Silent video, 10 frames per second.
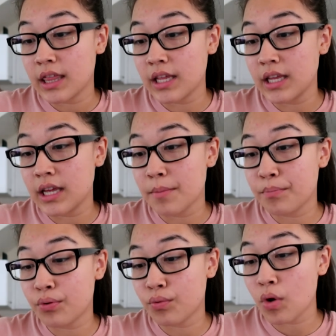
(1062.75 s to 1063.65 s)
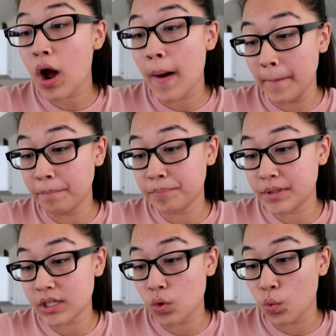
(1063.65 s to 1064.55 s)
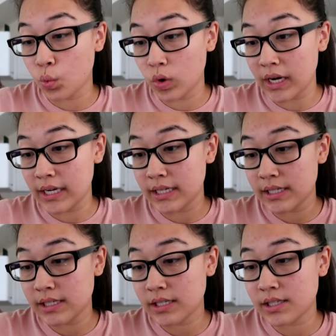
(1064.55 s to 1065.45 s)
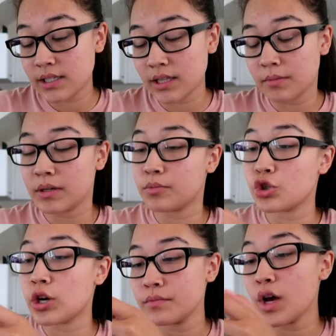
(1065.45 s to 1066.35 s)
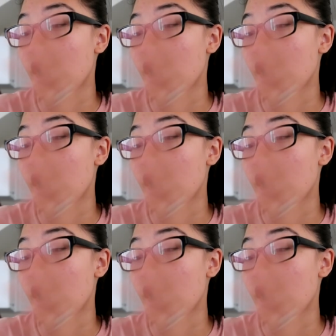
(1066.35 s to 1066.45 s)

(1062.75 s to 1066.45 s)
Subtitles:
the prompt was, let me double check.